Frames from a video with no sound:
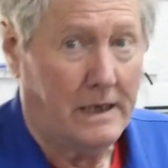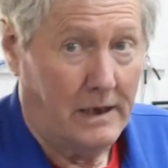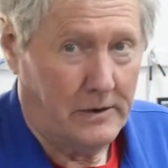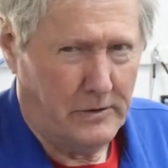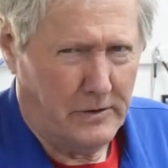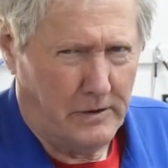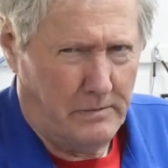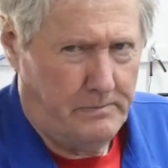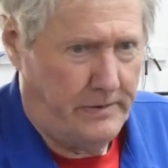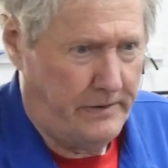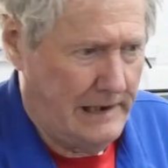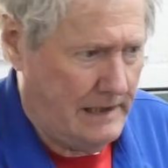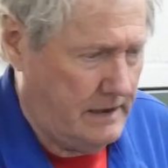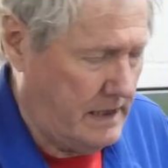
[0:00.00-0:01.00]
Another
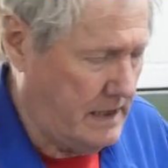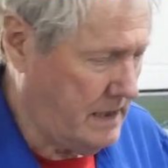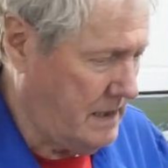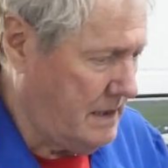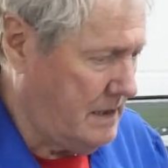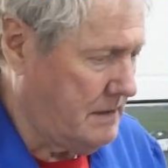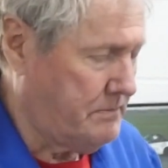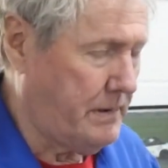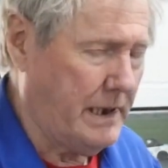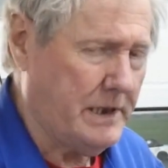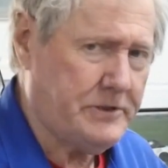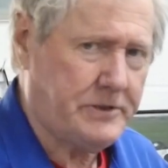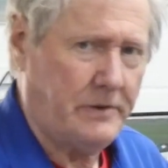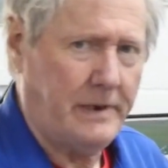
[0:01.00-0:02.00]

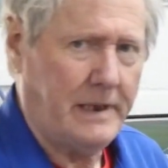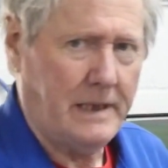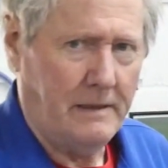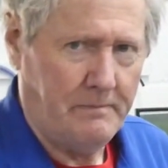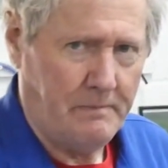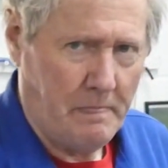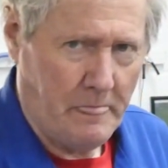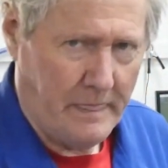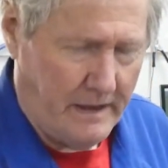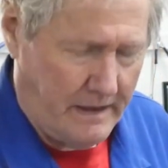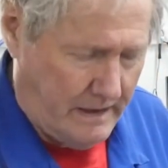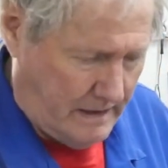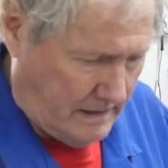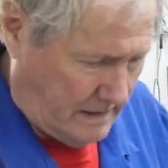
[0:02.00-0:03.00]
blistering
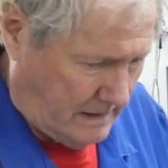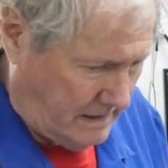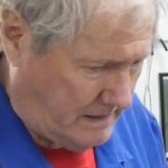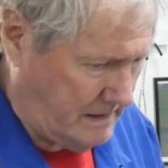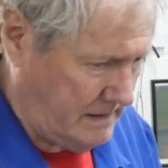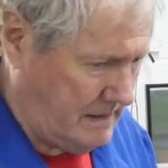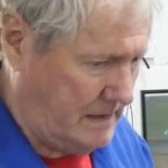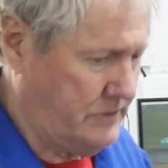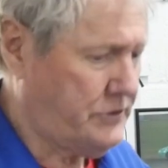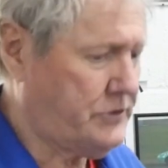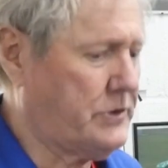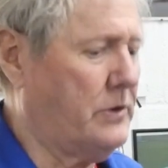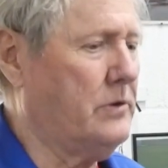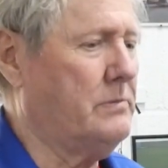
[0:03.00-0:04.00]

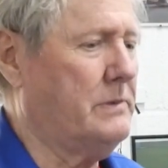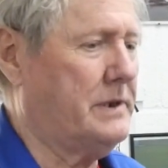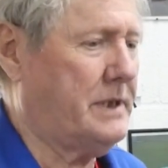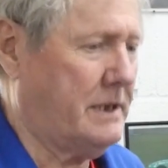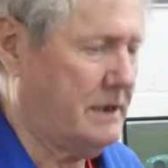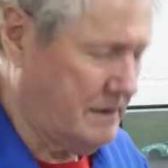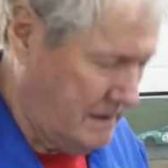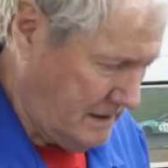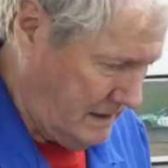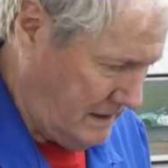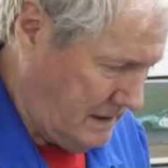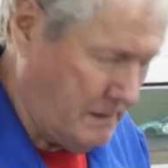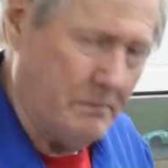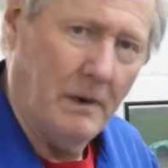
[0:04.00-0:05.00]
instalment
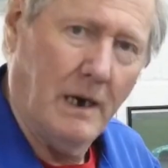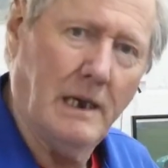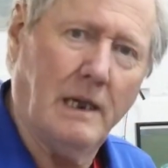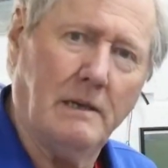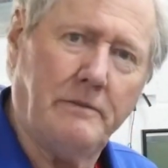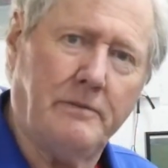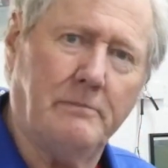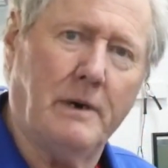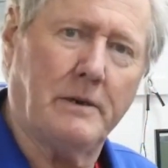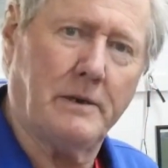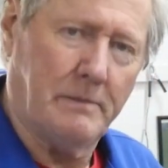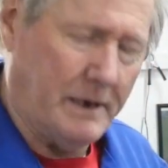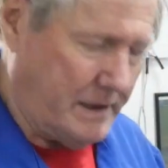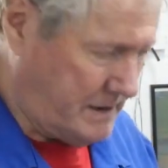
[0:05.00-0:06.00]
in my life of
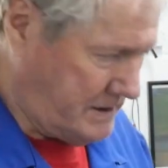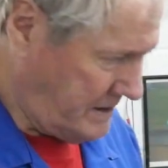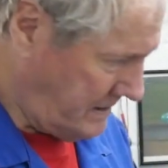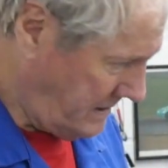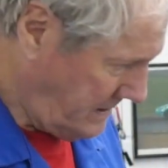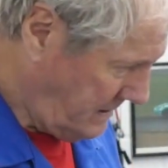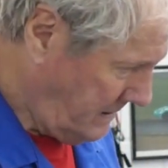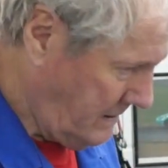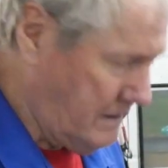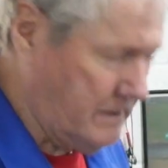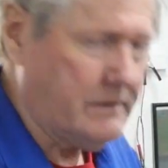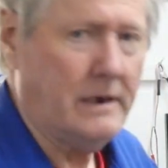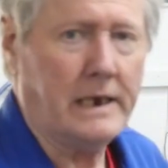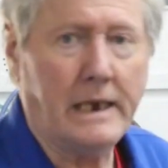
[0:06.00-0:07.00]
motorbikes.
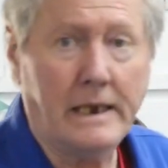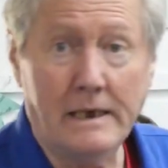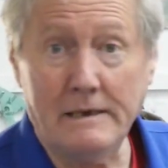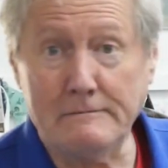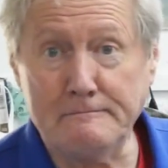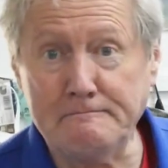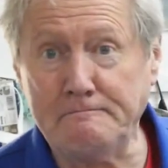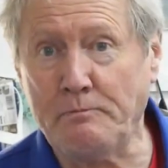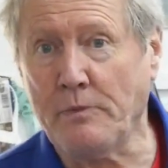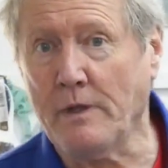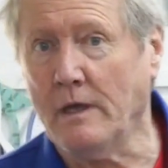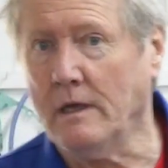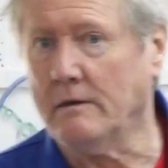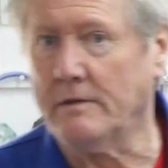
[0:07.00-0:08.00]
Right,
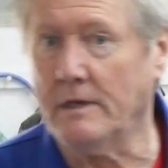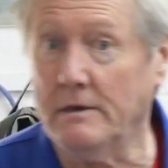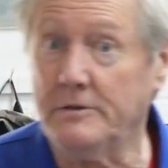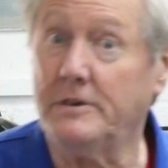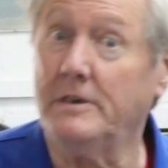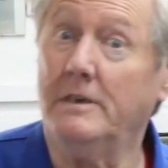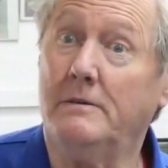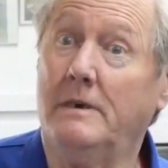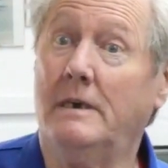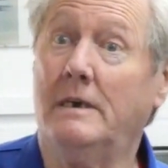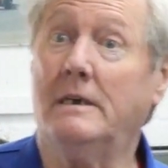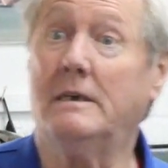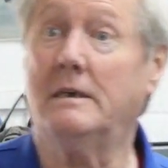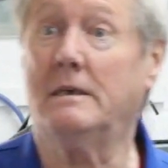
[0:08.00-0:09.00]
those of
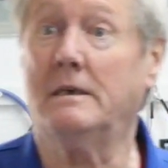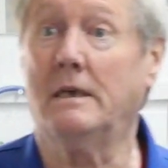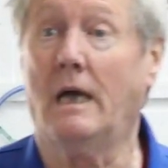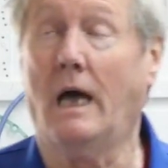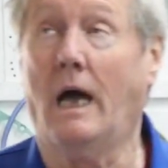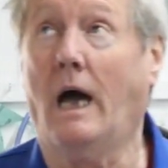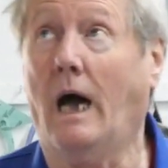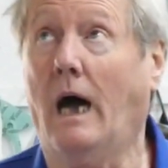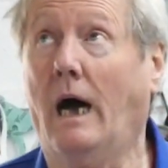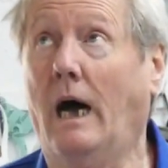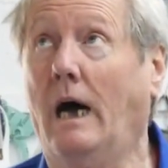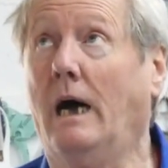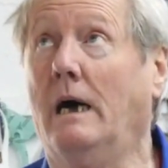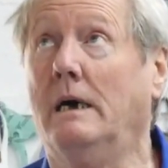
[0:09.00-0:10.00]
you
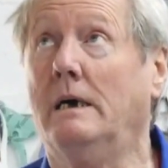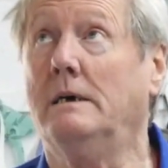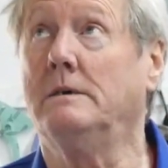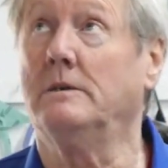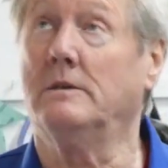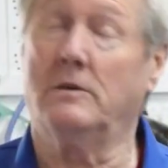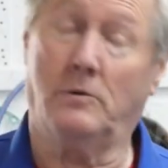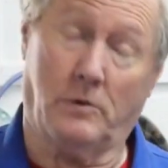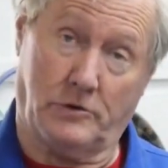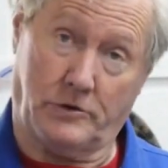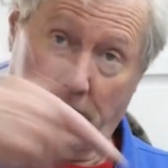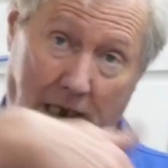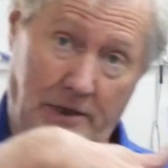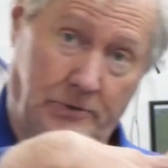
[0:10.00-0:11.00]
who
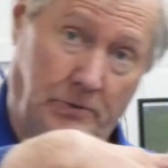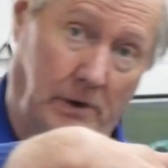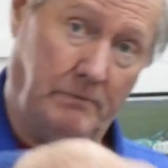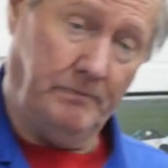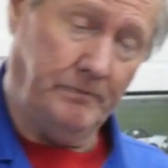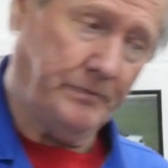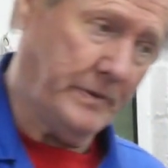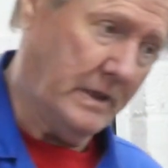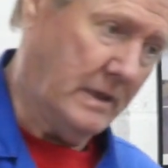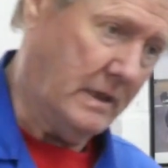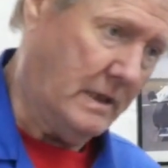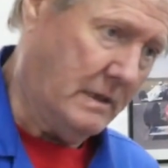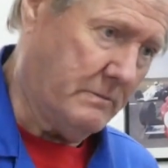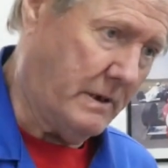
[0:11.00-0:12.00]
watched the last one,
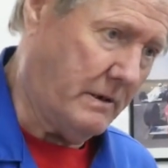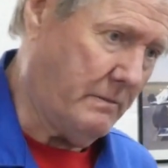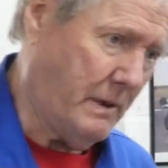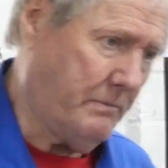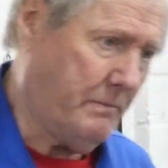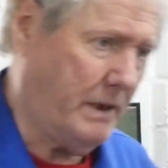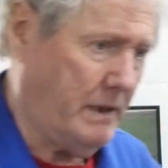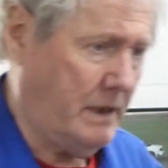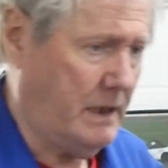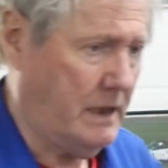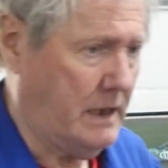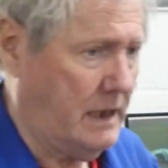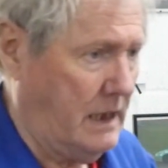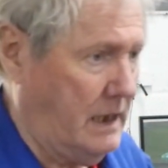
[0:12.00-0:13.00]
you remember
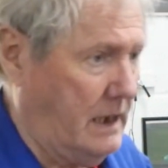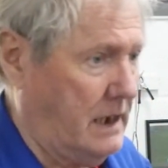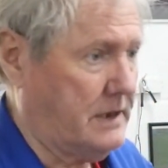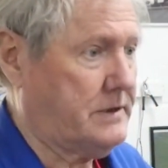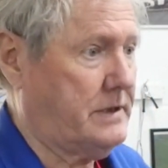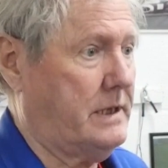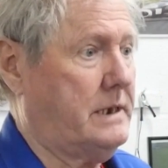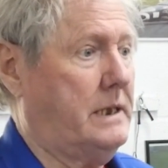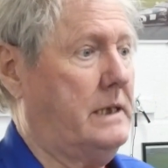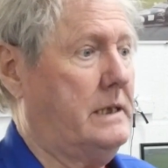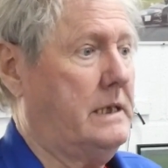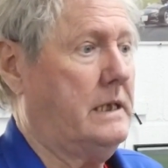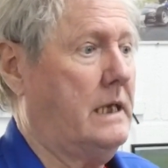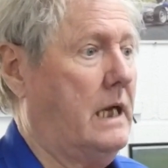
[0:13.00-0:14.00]
I said
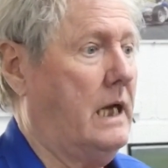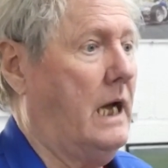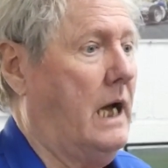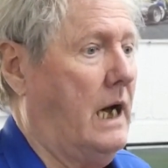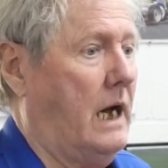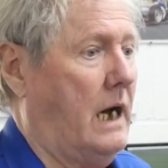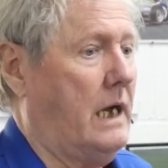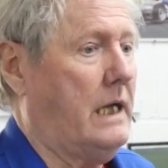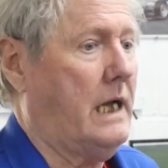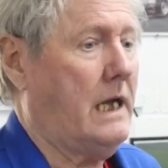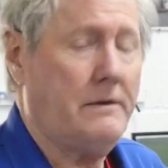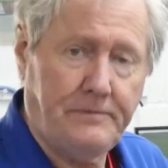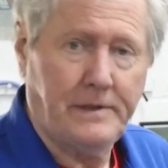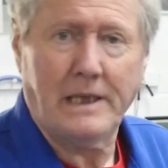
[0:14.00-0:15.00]
I
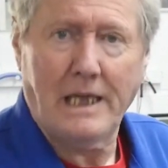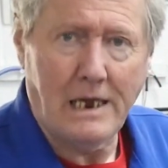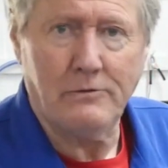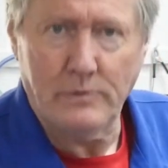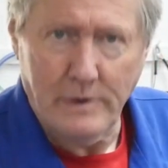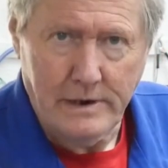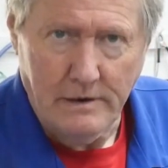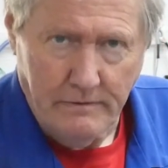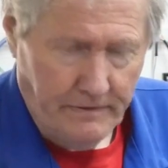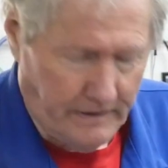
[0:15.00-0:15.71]
have to get rid of